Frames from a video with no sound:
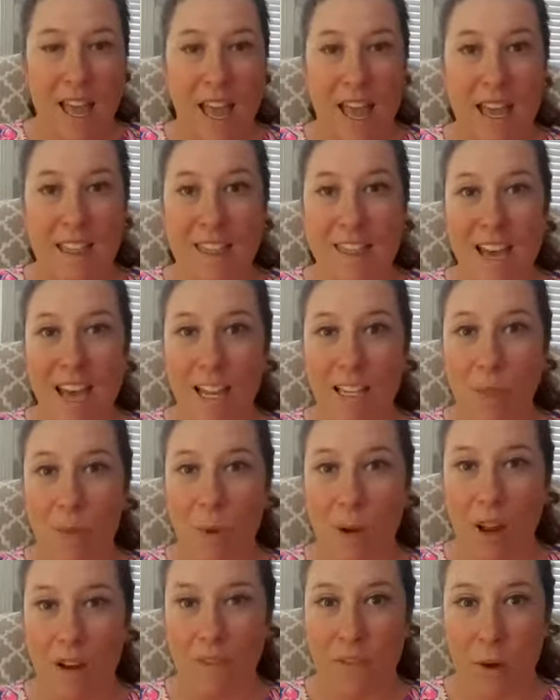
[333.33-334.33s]
And that's
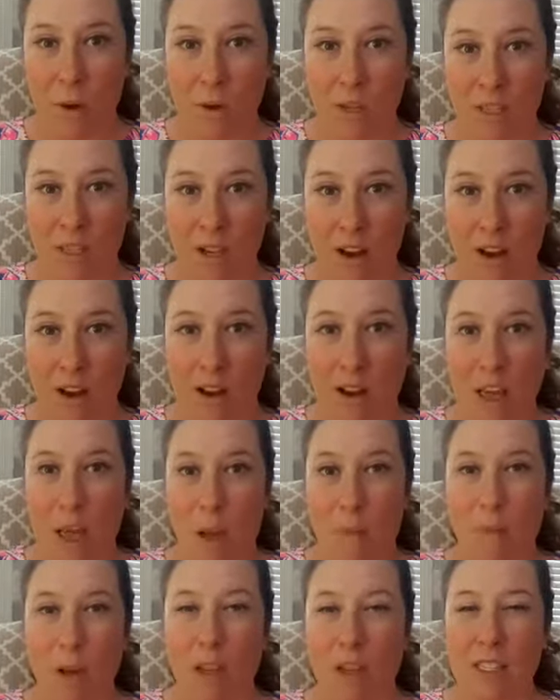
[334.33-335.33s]
what I focus on,
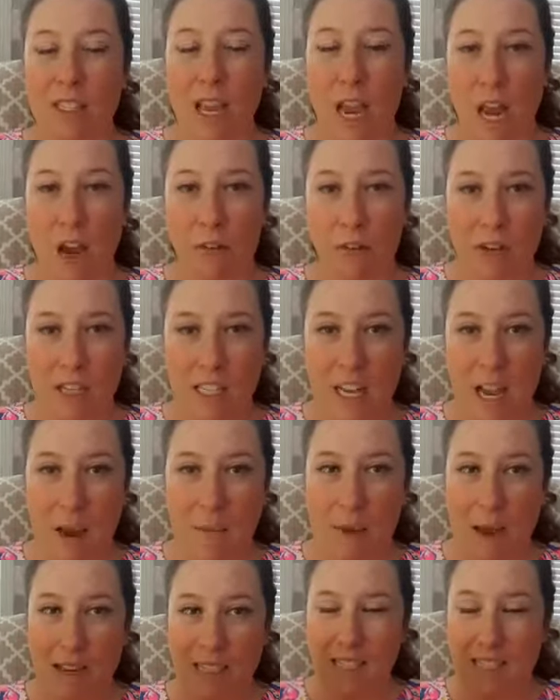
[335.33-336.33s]
because every
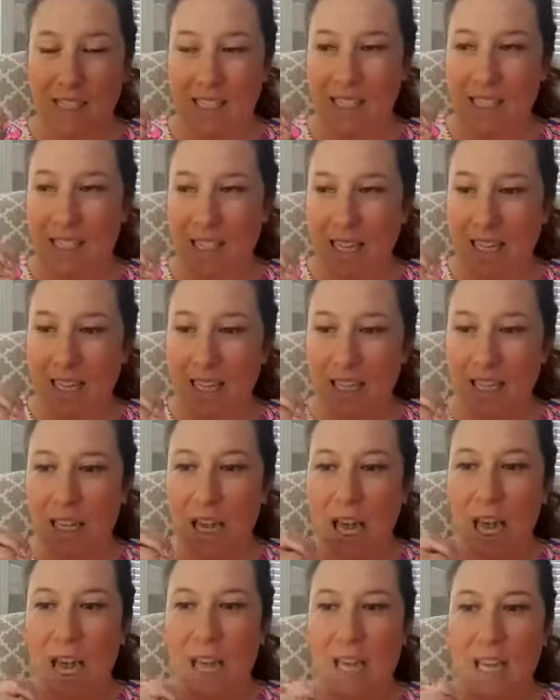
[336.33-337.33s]
time I succeeded
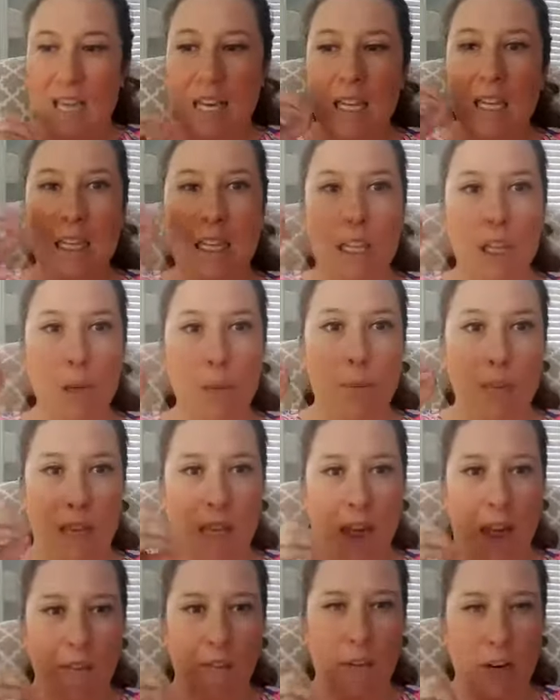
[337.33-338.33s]
in a little
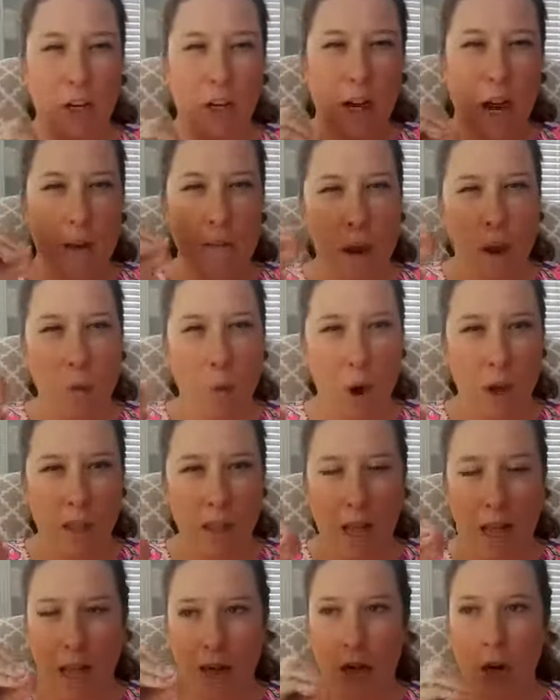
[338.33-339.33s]
bit, I figured out my
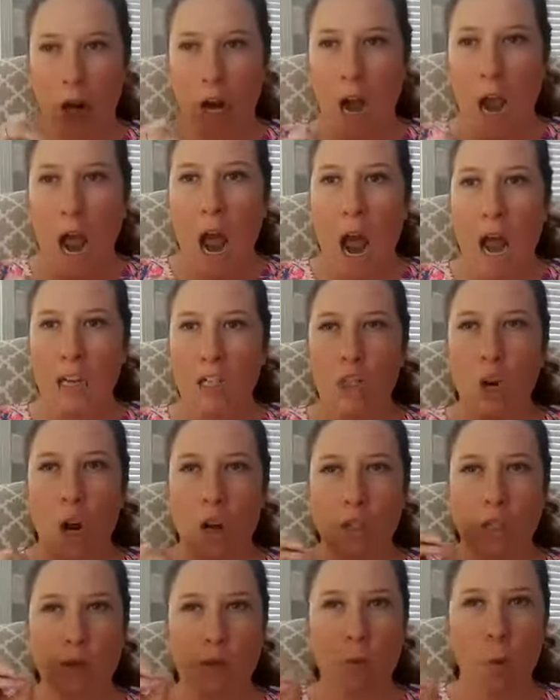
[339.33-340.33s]
one-liner. I
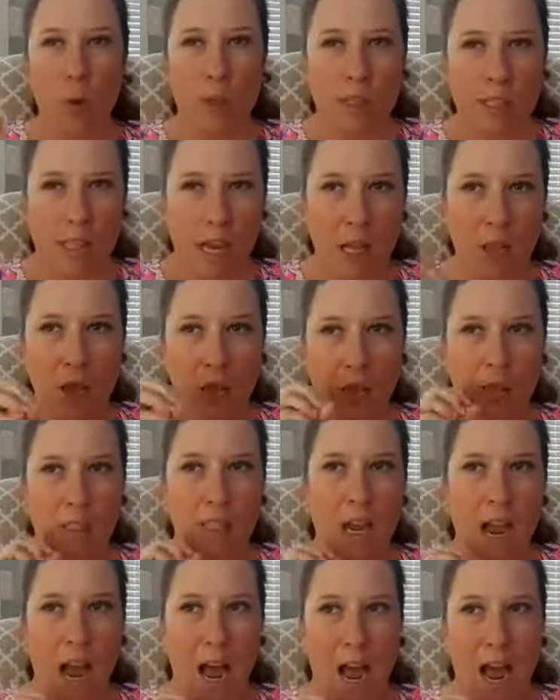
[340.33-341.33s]
talked to more sellers.
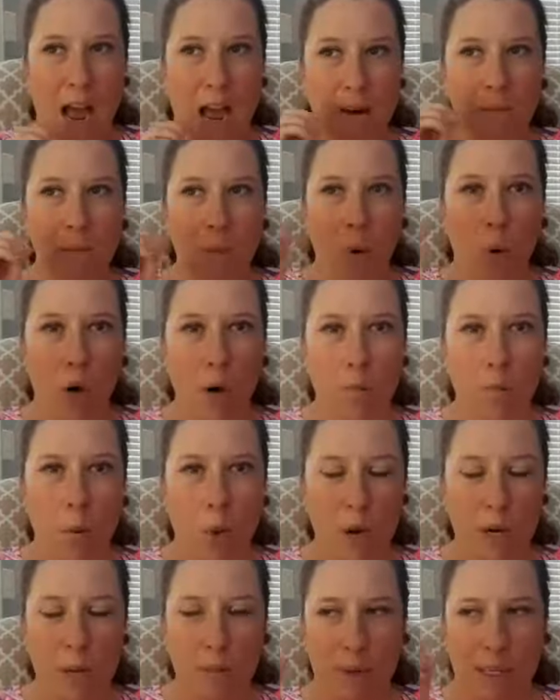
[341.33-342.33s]
I had more
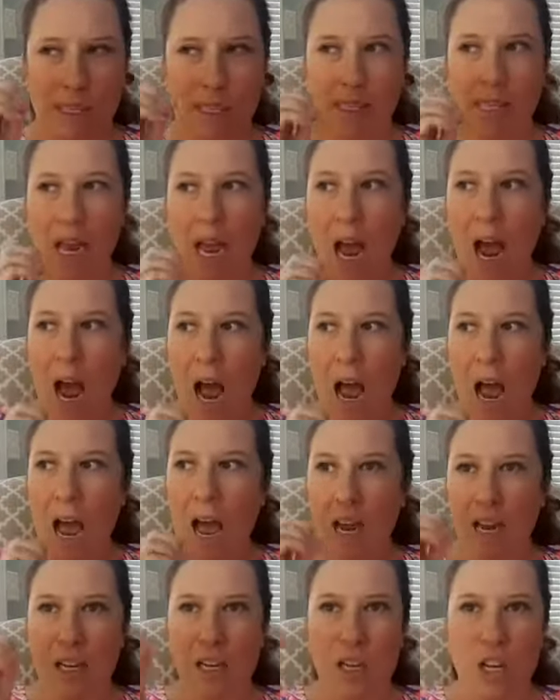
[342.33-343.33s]
appointments. I
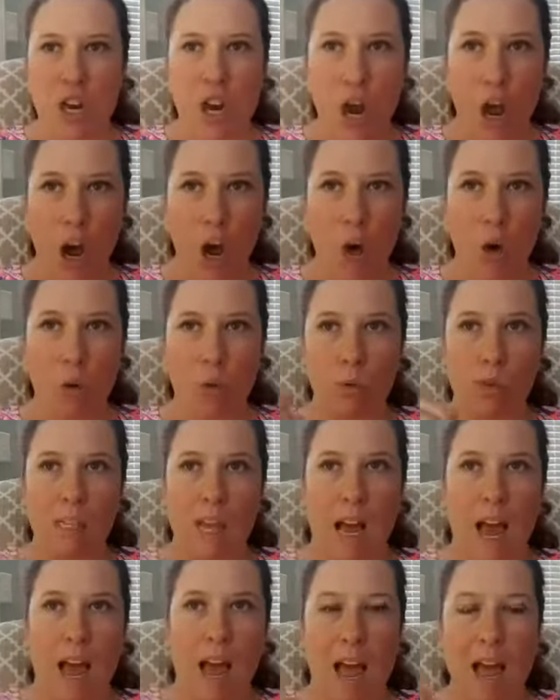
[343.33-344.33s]
had no's.
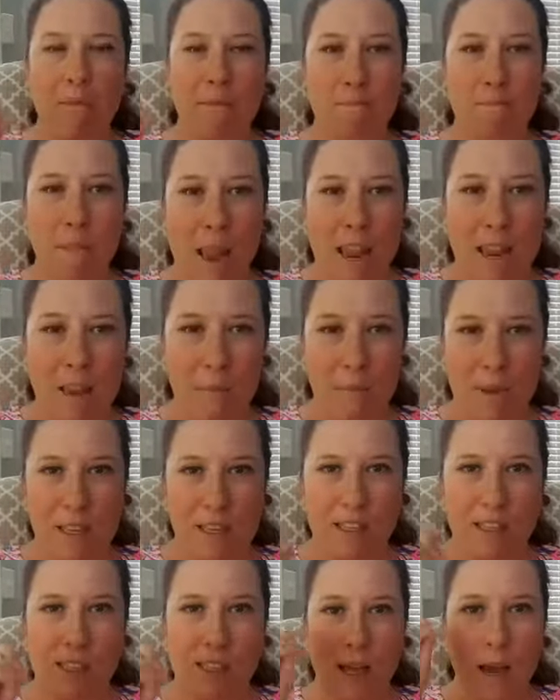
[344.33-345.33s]
I had
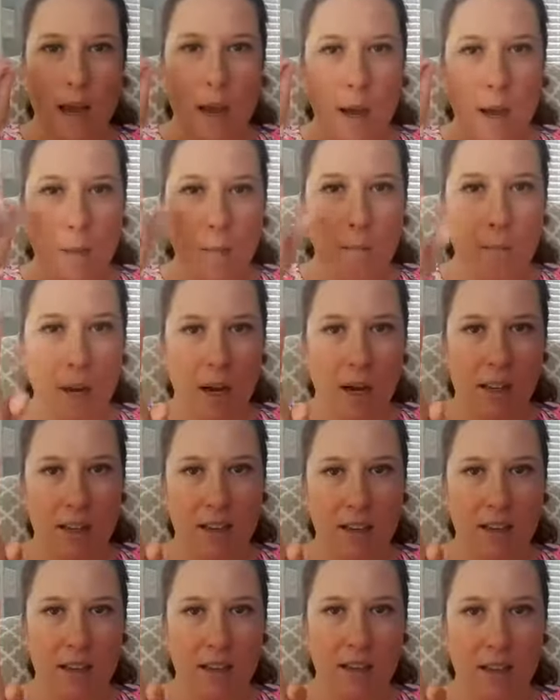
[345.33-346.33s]
maybes,
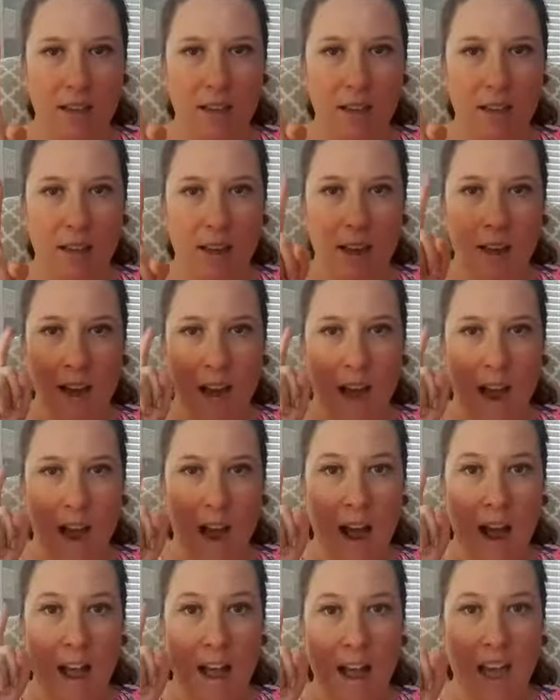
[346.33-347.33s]
but
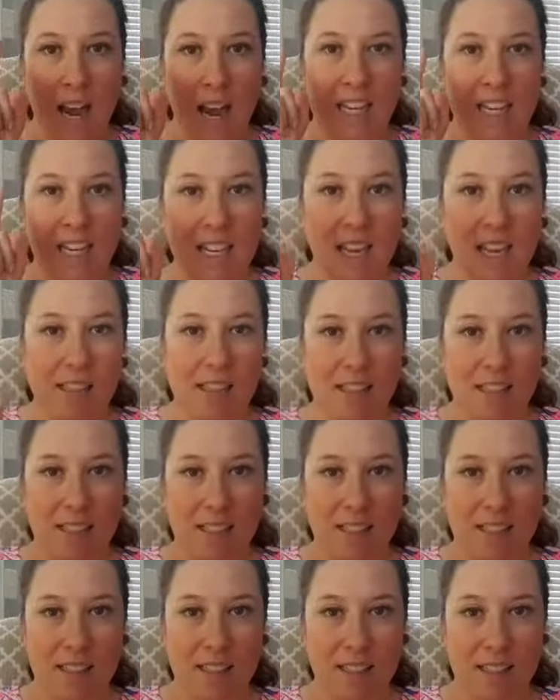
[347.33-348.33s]
I had
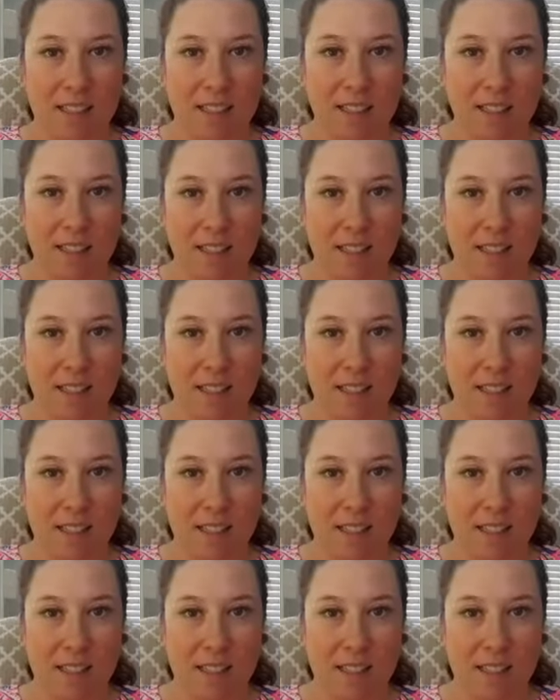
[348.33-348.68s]
yeses.